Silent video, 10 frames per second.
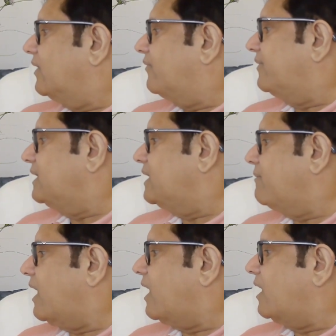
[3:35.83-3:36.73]

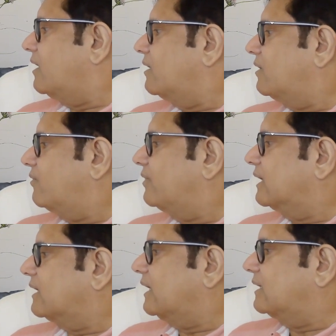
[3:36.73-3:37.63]
Fima, we
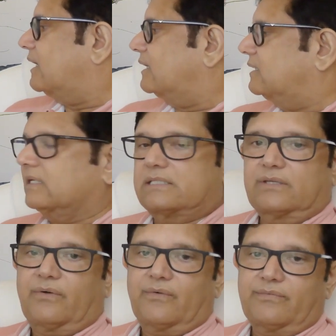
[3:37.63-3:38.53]
can write like
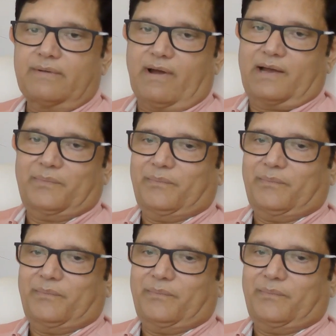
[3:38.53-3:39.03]
this, fima.